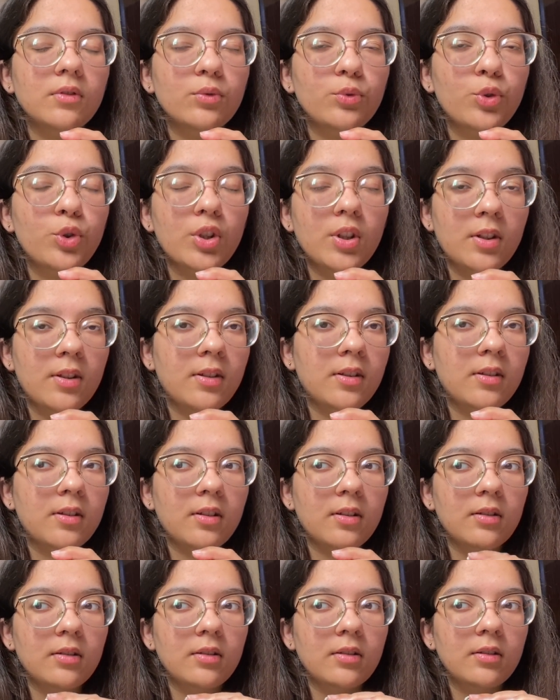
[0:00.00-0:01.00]
just
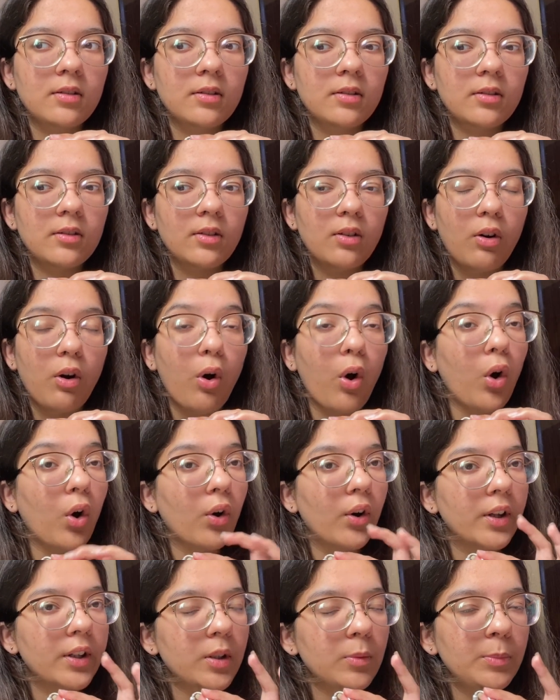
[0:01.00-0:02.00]

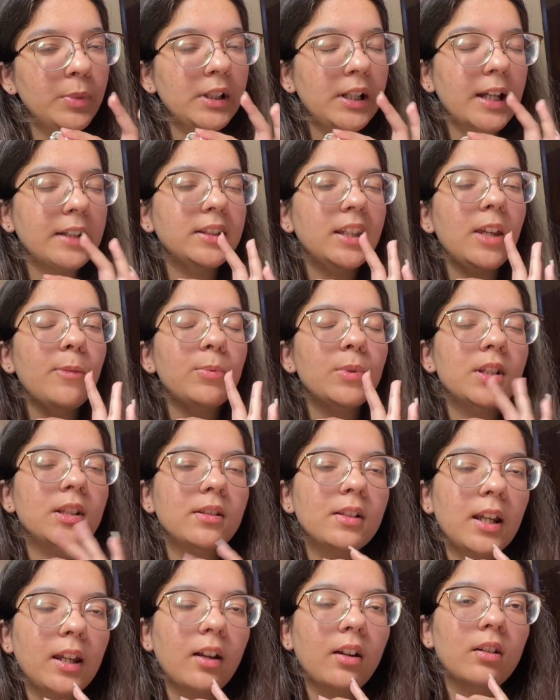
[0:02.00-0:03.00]
horrible and
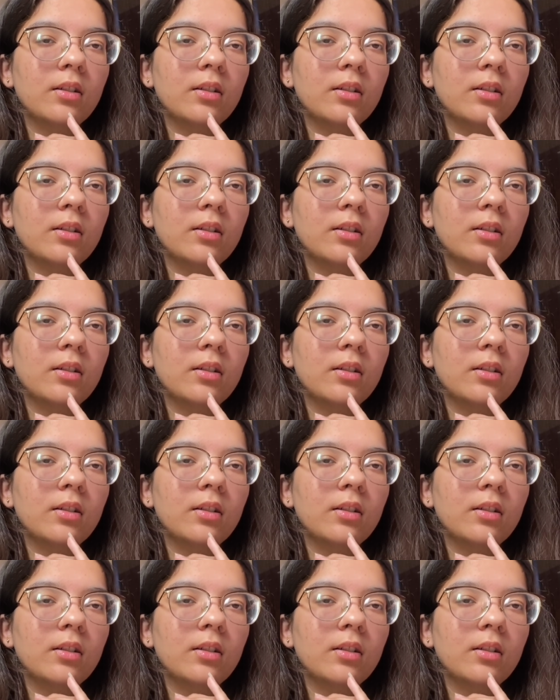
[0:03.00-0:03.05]
keeps like